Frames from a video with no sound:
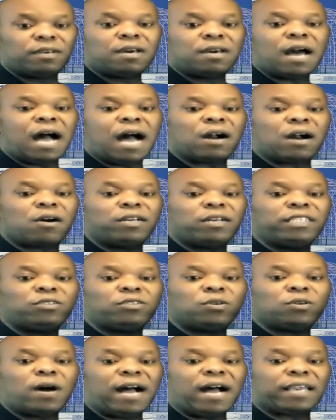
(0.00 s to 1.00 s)

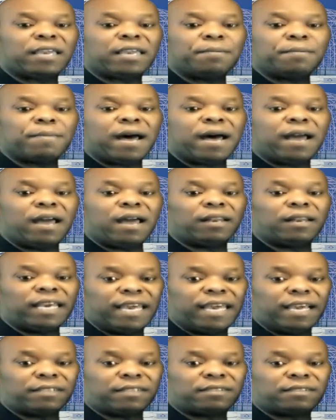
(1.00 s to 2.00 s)
According to Hakima El
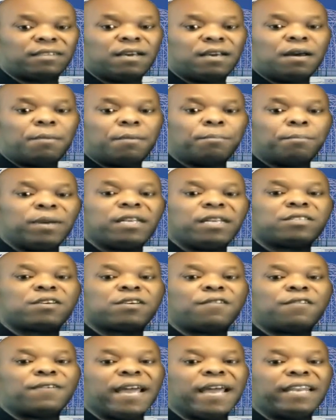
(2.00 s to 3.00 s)
Hayt,
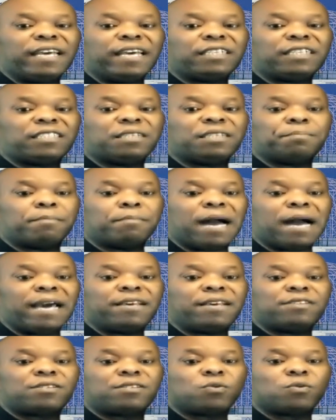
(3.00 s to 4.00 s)
Minister of Energy,
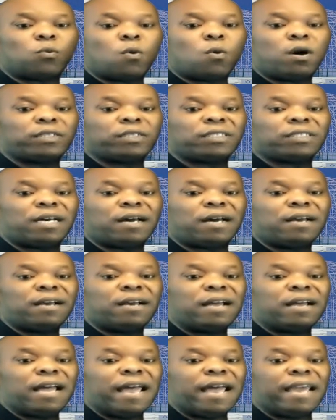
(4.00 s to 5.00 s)
Mines, Water
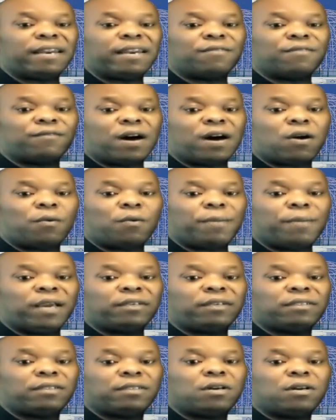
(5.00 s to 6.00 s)
and
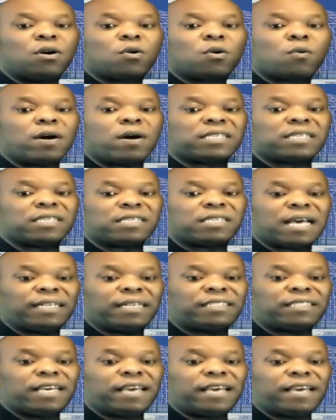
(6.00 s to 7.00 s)
Environment,
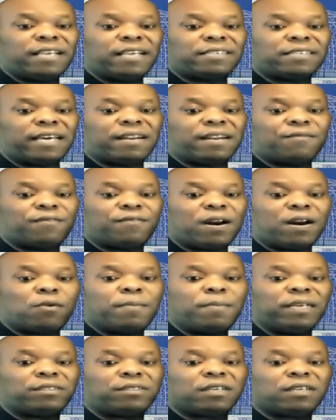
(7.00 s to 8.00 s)
Ouarzazate is an
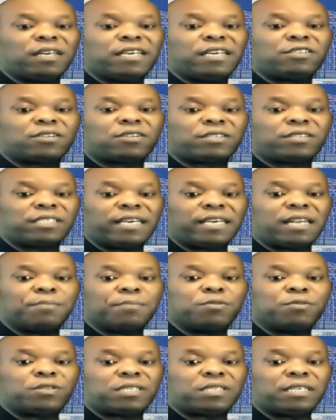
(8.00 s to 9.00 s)
environmentally
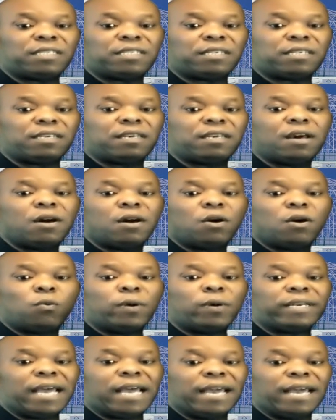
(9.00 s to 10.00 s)
sustainable city
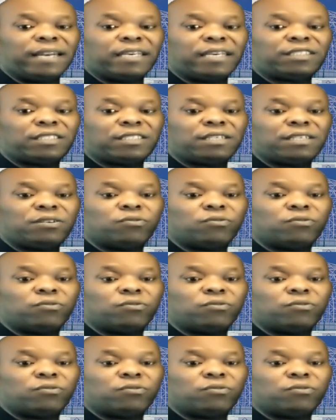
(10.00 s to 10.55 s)
with energy,